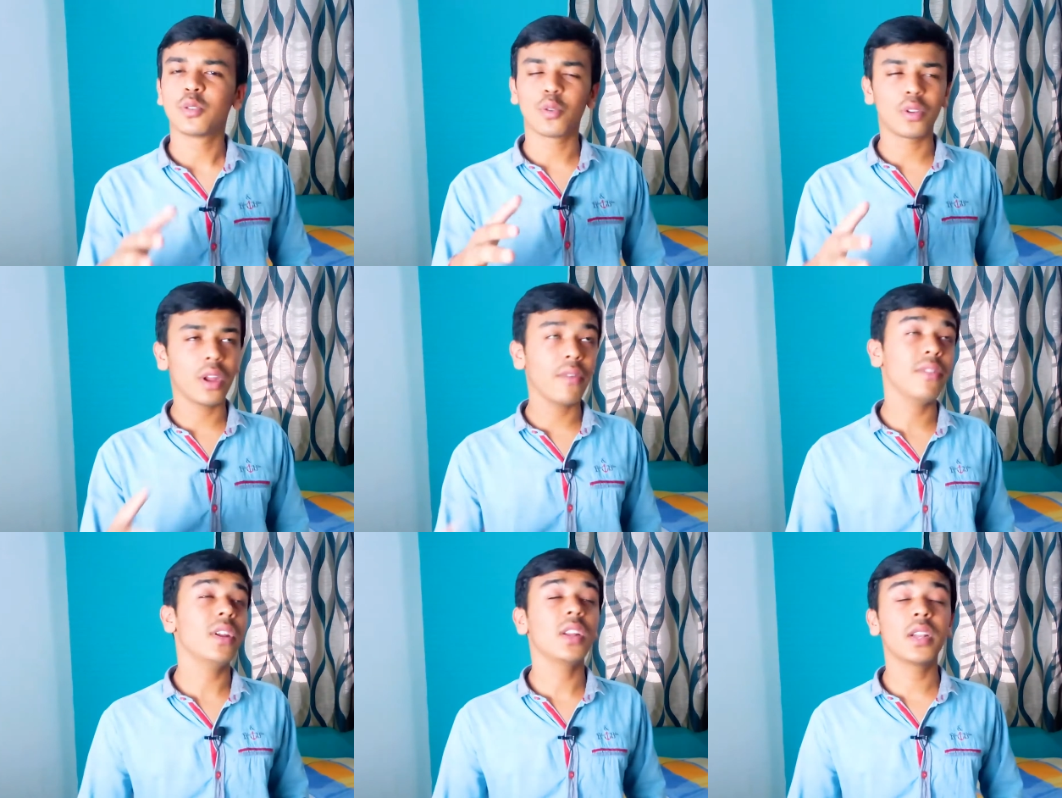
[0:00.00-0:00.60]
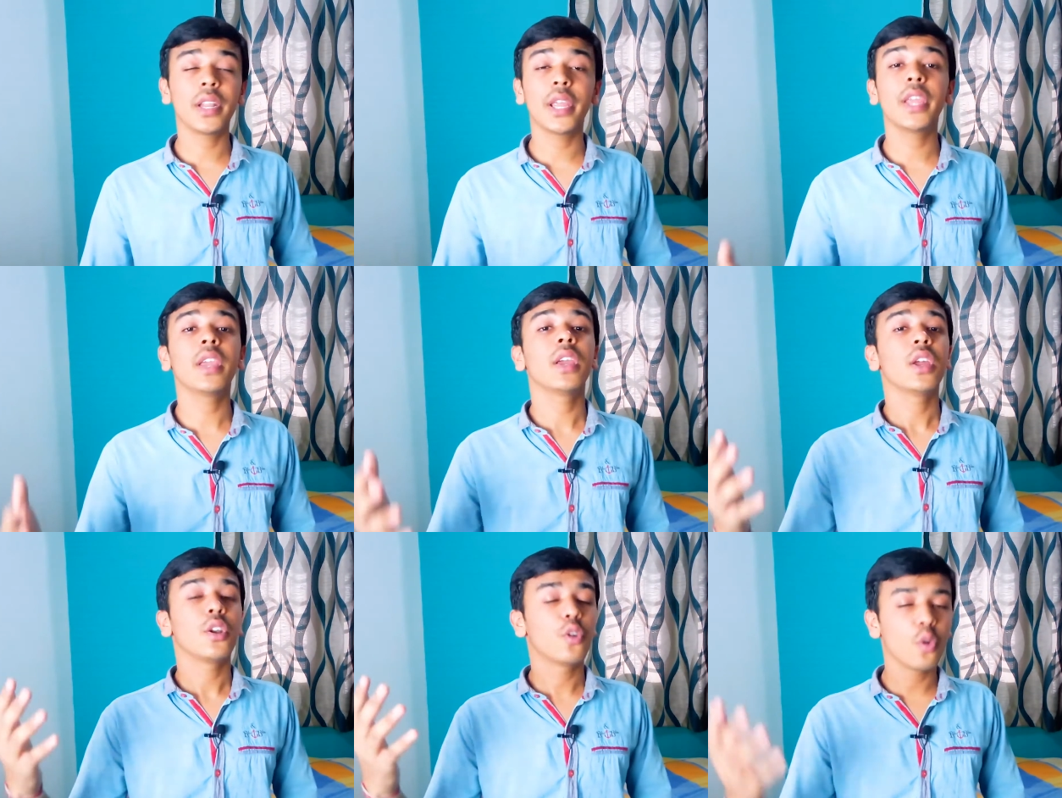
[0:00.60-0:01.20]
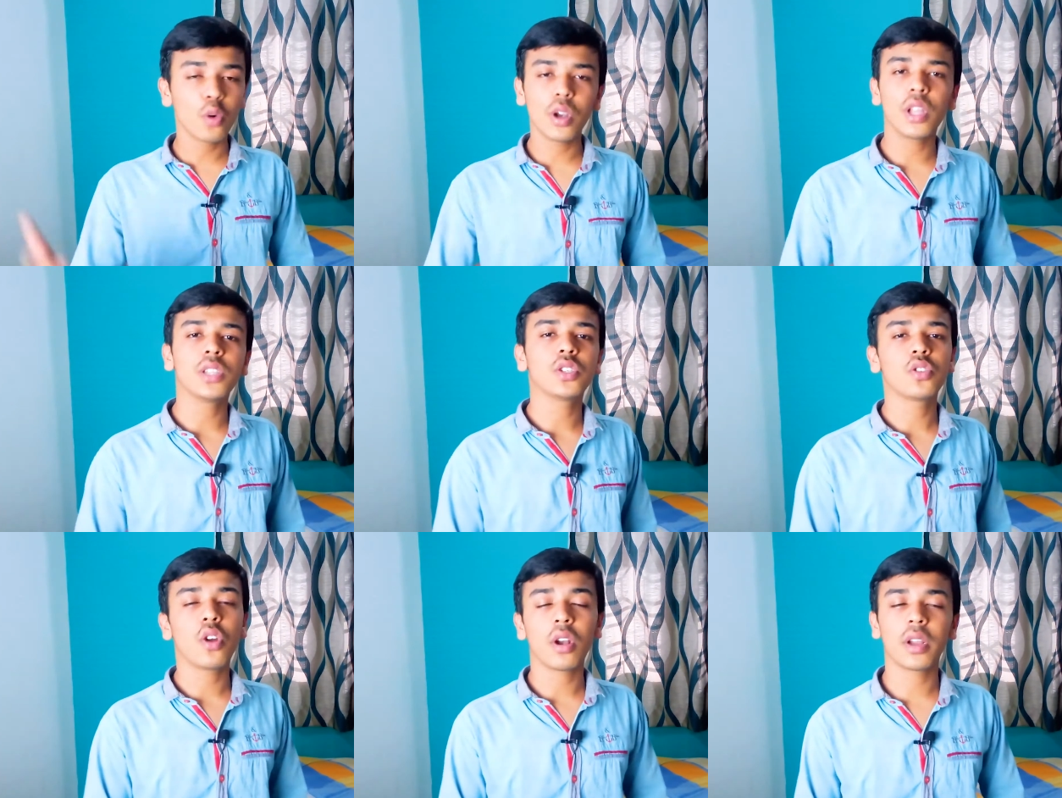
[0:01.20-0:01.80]
So definitely don't
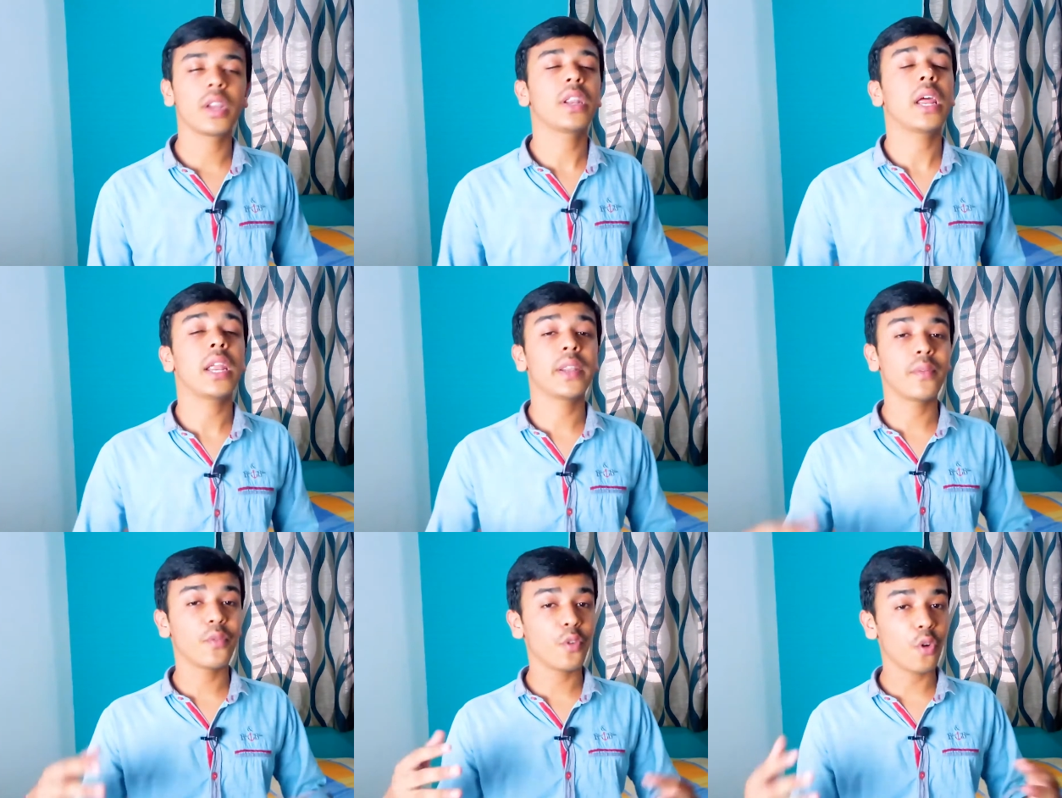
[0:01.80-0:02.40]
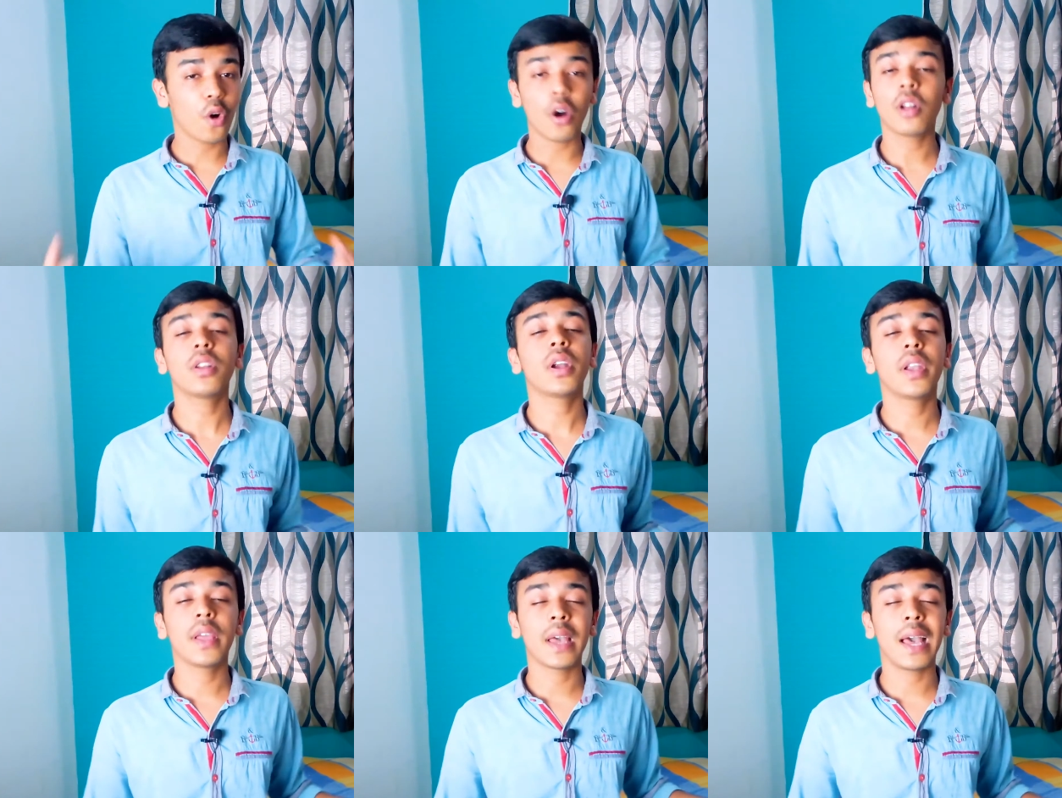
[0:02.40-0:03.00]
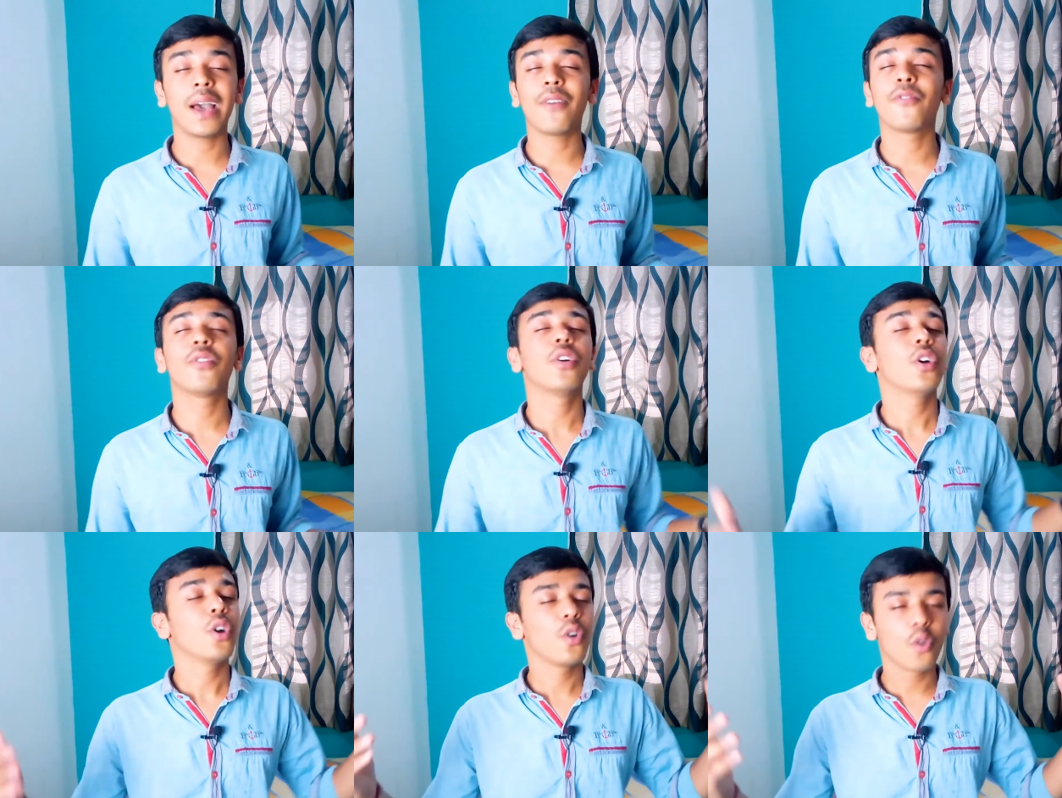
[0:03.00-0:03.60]
install it, and if you already
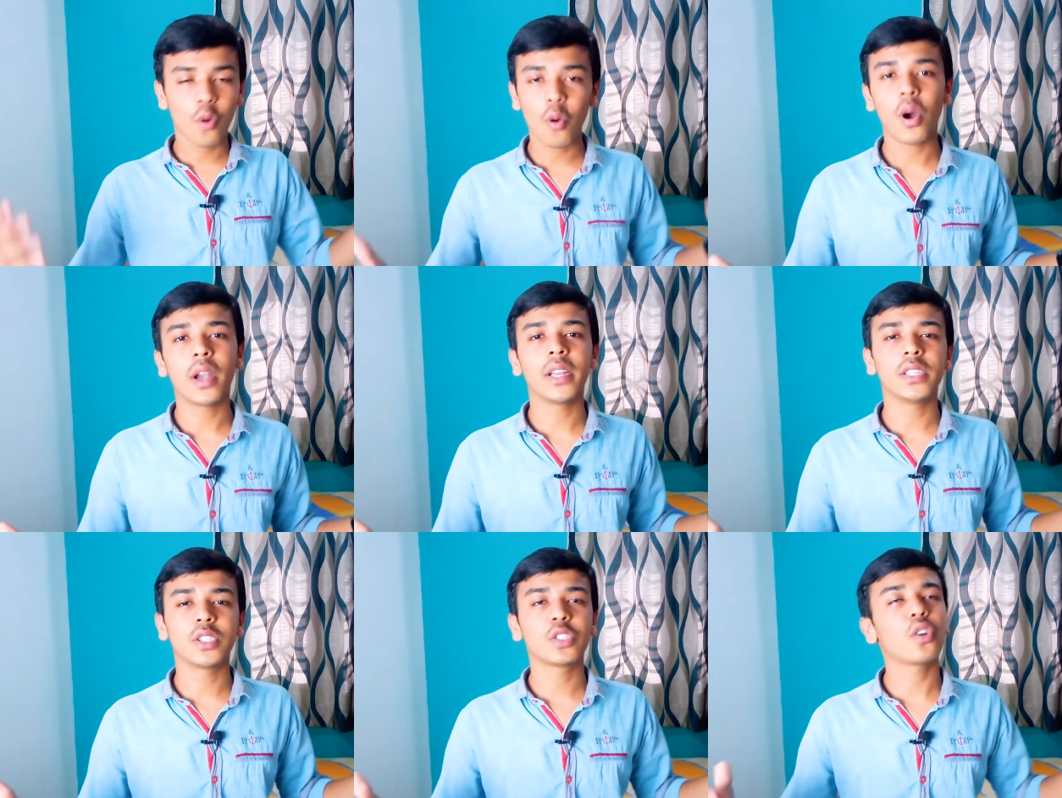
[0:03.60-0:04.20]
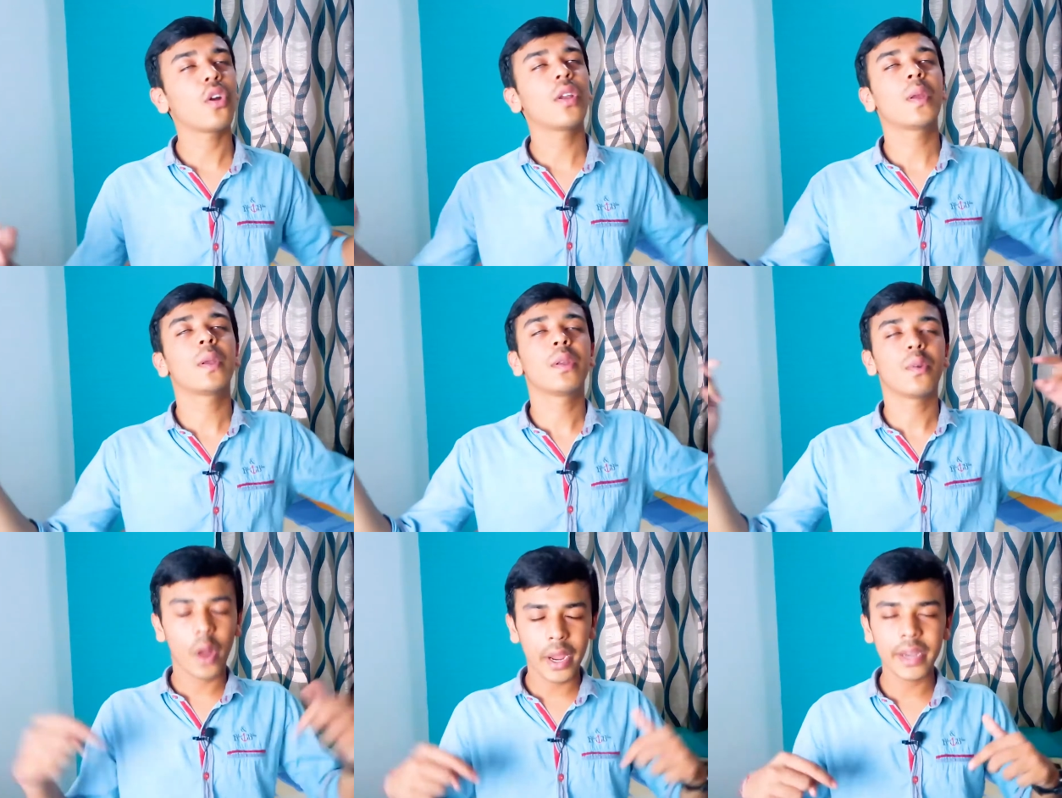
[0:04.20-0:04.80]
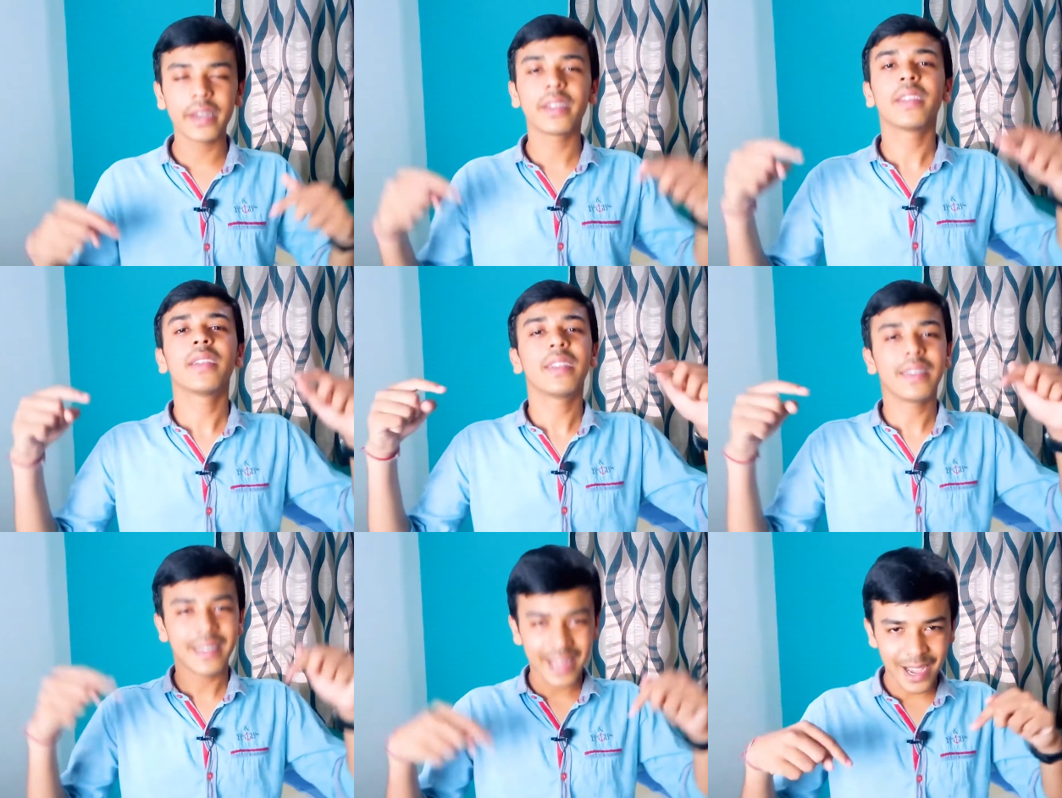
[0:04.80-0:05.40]
have, go uninstall it right
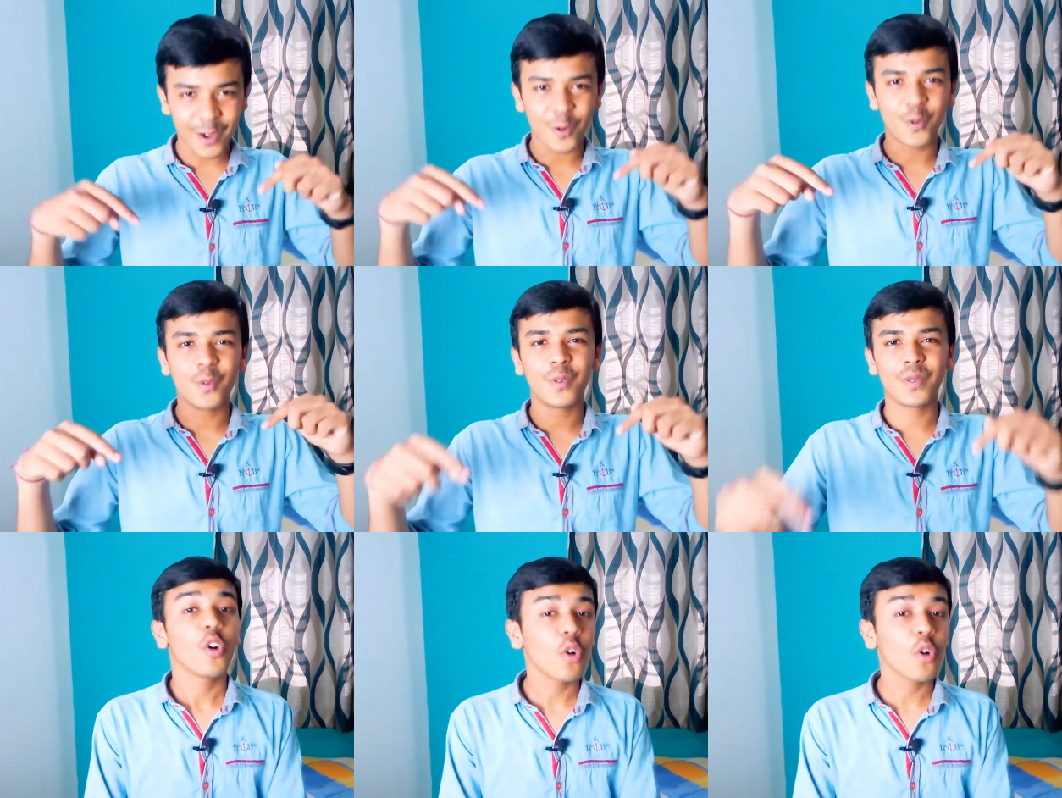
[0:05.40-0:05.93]
now.